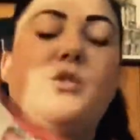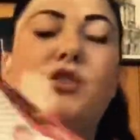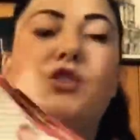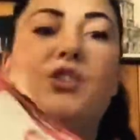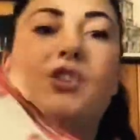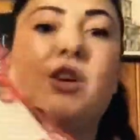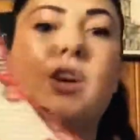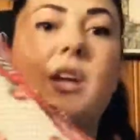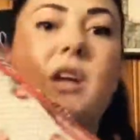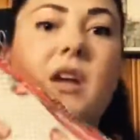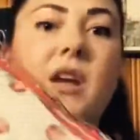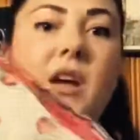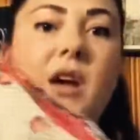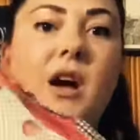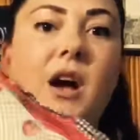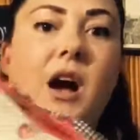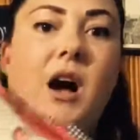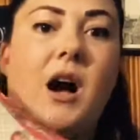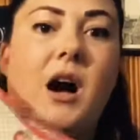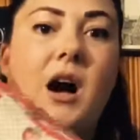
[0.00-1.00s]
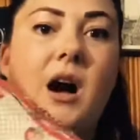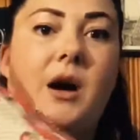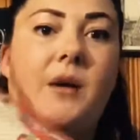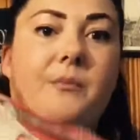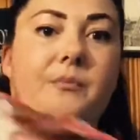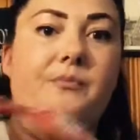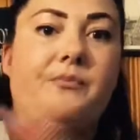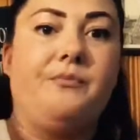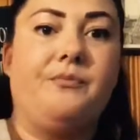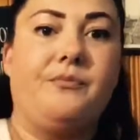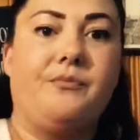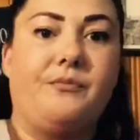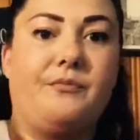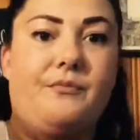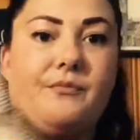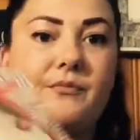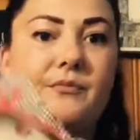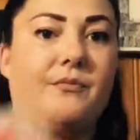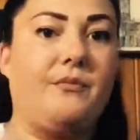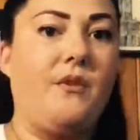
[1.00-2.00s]
which, um,
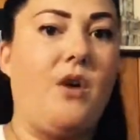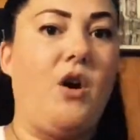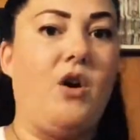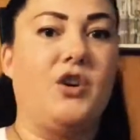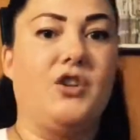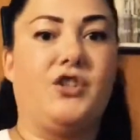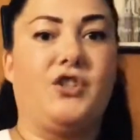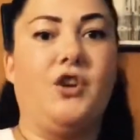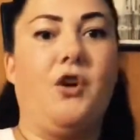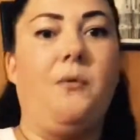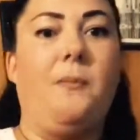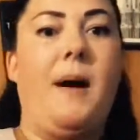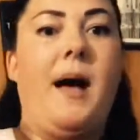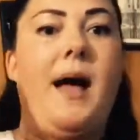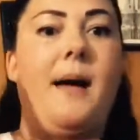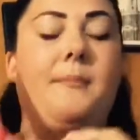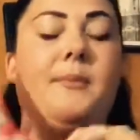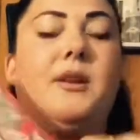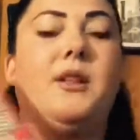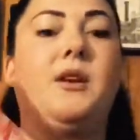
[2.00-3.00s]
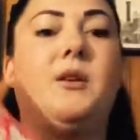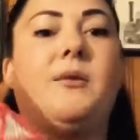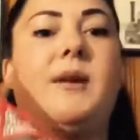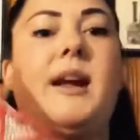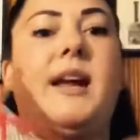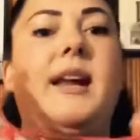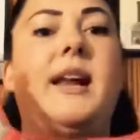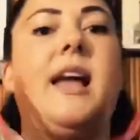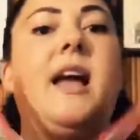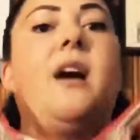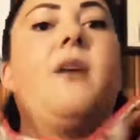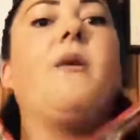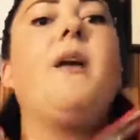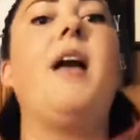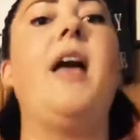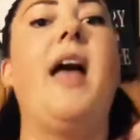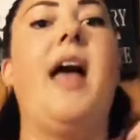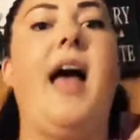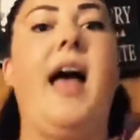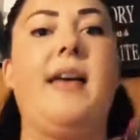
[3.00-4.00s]
are so popular right now.
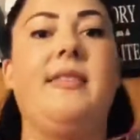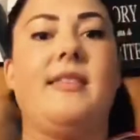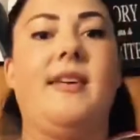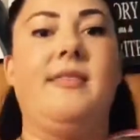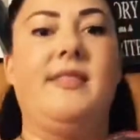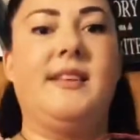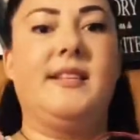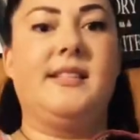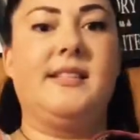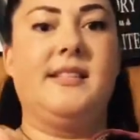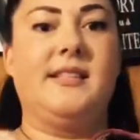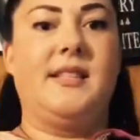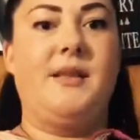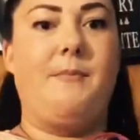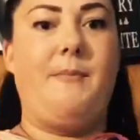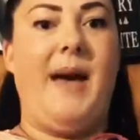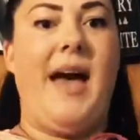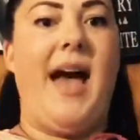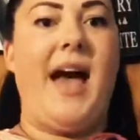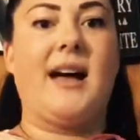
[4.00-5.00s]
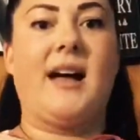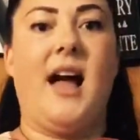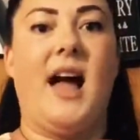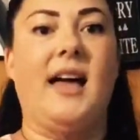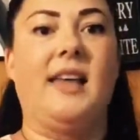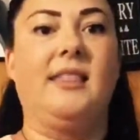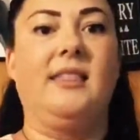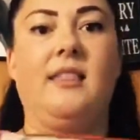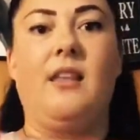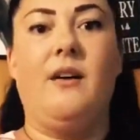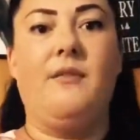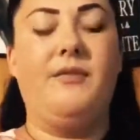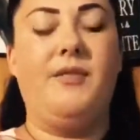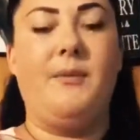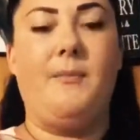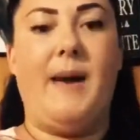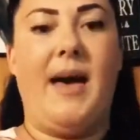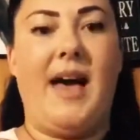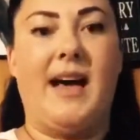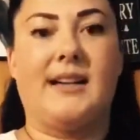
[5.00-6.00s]
And then this is the back. I love
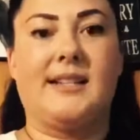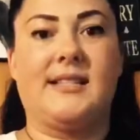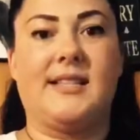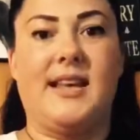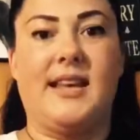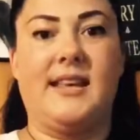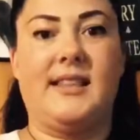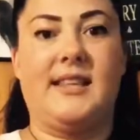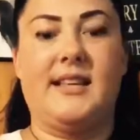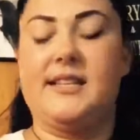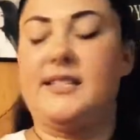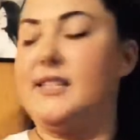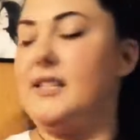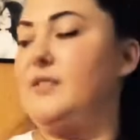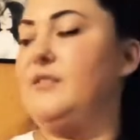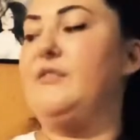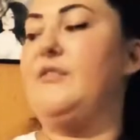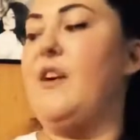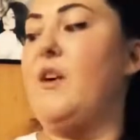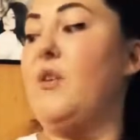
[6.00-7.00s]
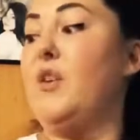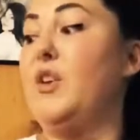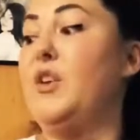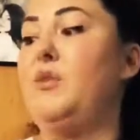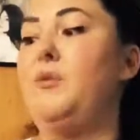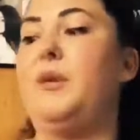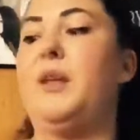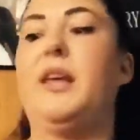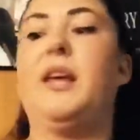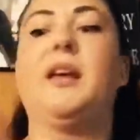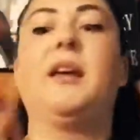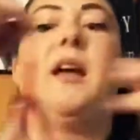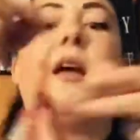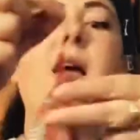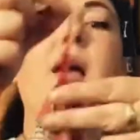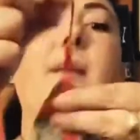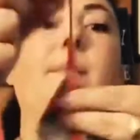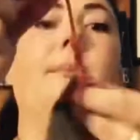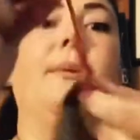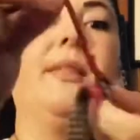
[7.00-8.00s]
the backs like this. This is very unique.
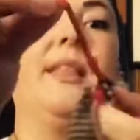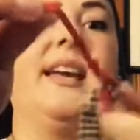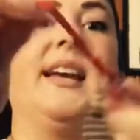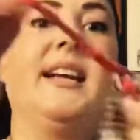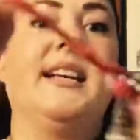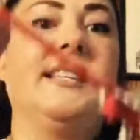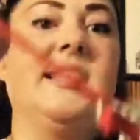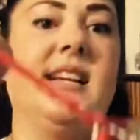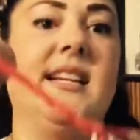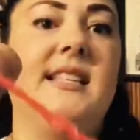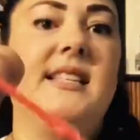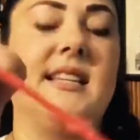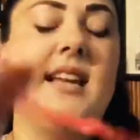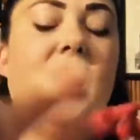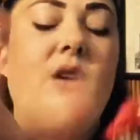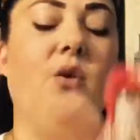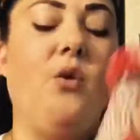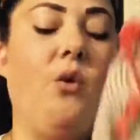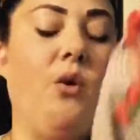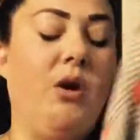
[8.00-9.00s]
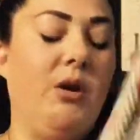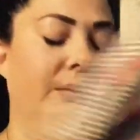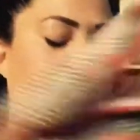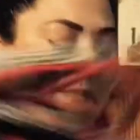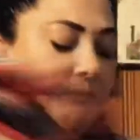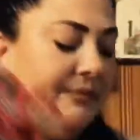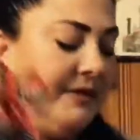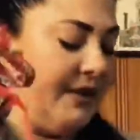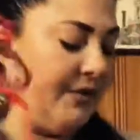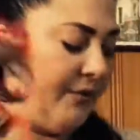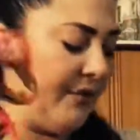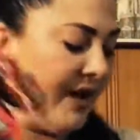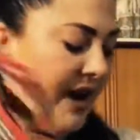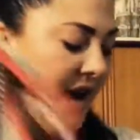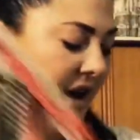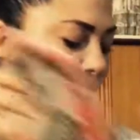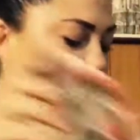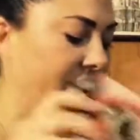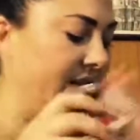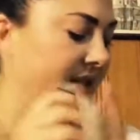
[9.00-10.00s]
But like I said, it's got all different
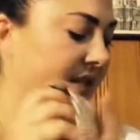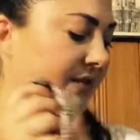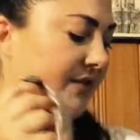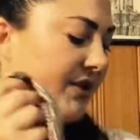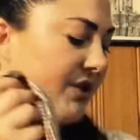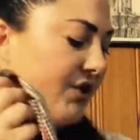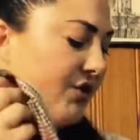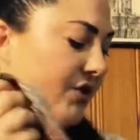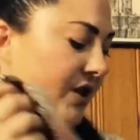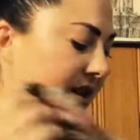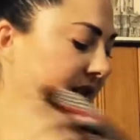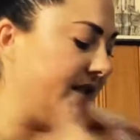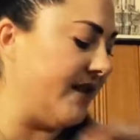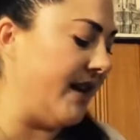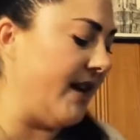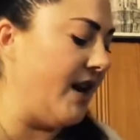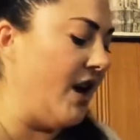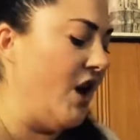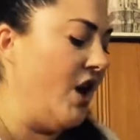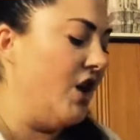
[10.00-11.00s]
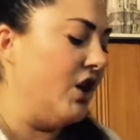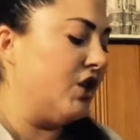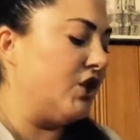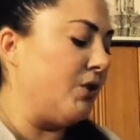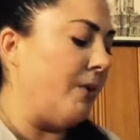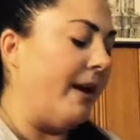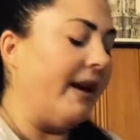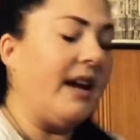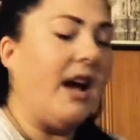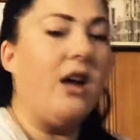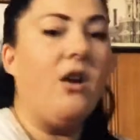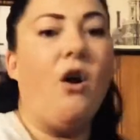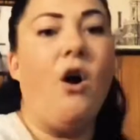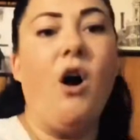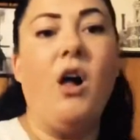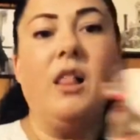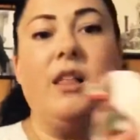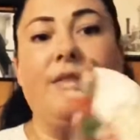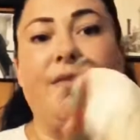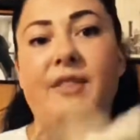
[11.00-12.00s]
areas of distress in it. So I got
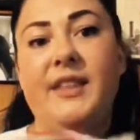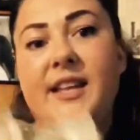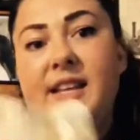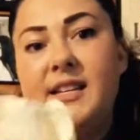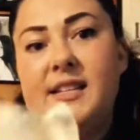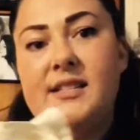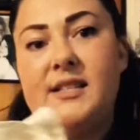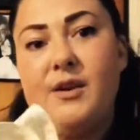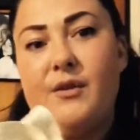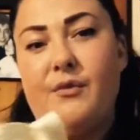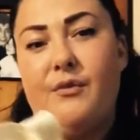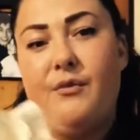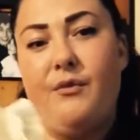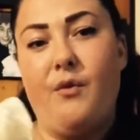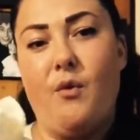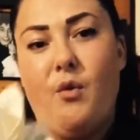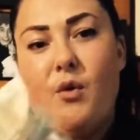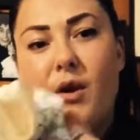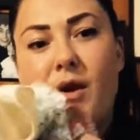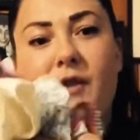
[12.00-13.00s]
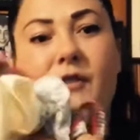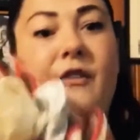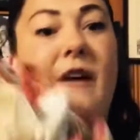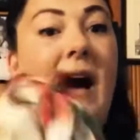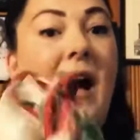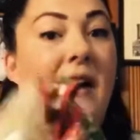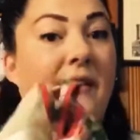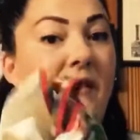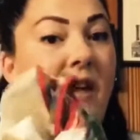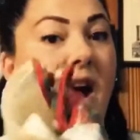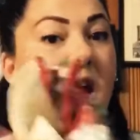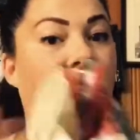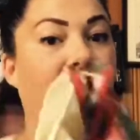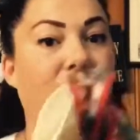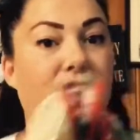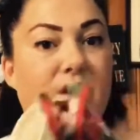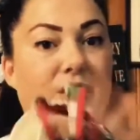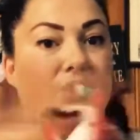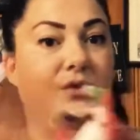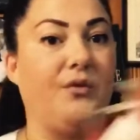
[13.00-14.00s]
all of these for
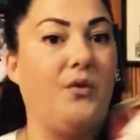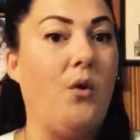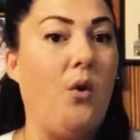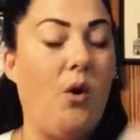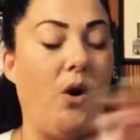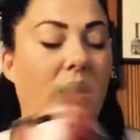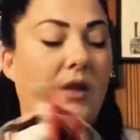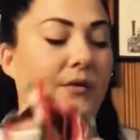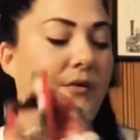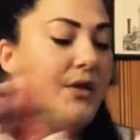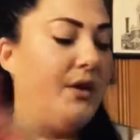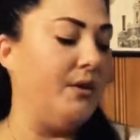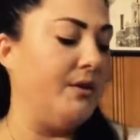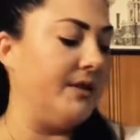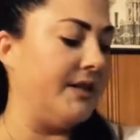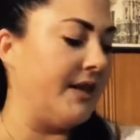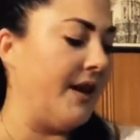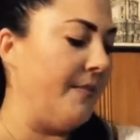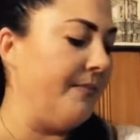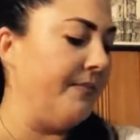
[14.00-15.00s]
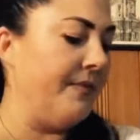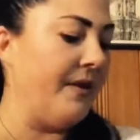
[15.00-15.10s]
$5 for all of those